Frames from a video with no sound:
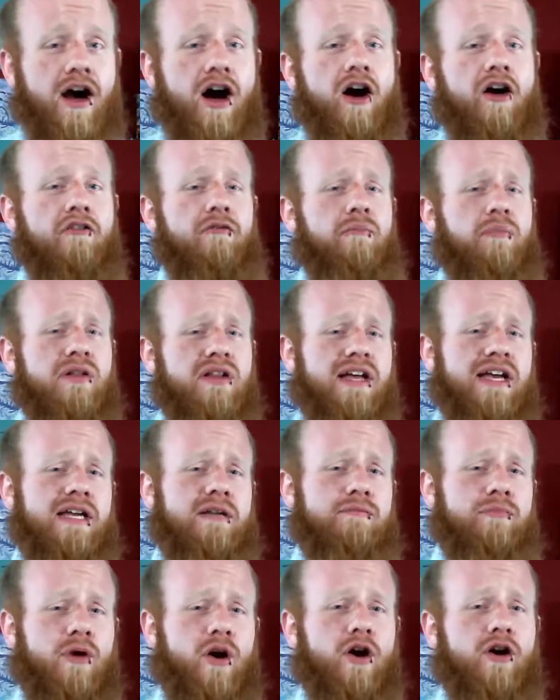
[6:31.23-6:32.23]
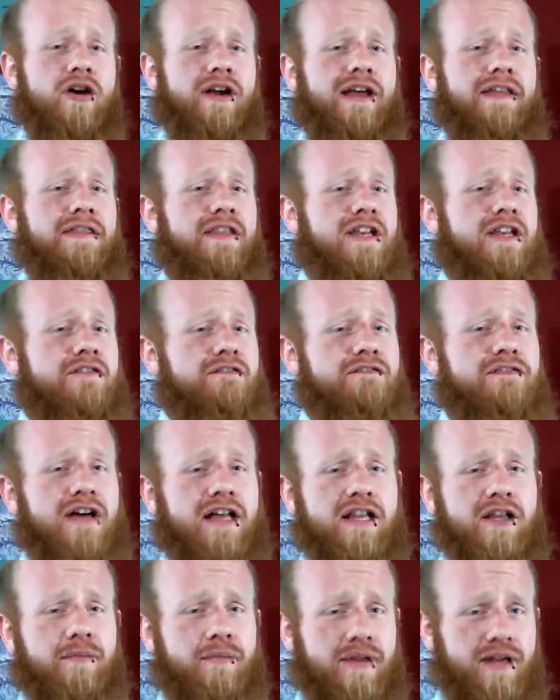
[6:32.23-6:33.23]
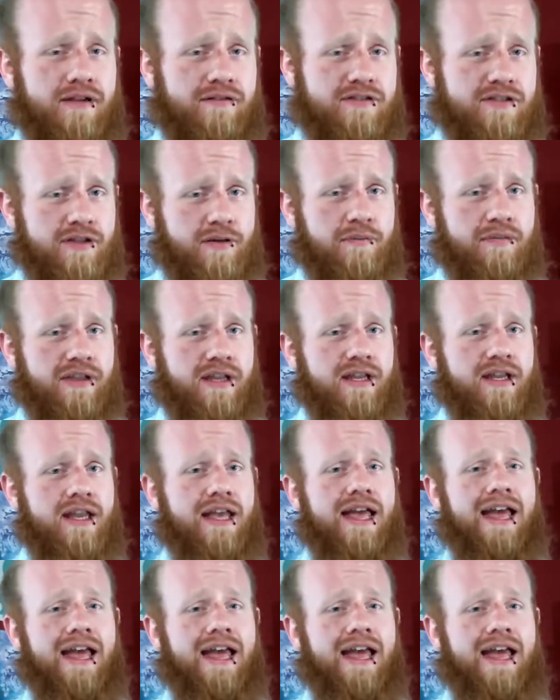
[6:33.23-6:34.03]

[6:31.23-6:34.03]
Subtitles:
of playing part in the development of something